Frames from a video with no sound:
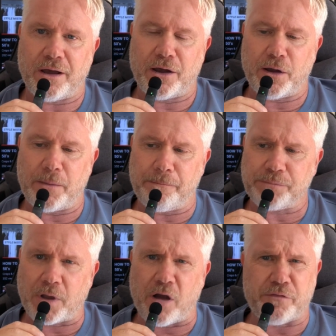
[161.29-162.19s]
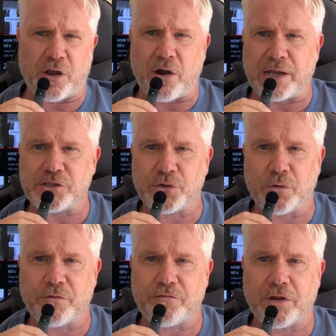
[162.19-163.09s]
I think I had
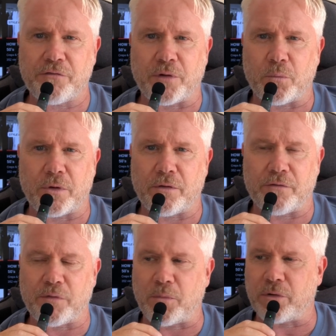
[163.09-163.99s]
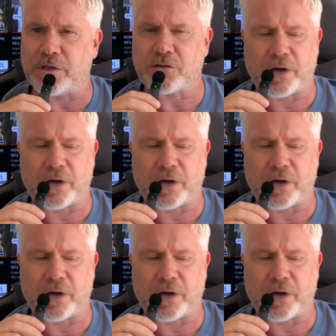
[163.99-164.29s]
two or three, if I'm honest.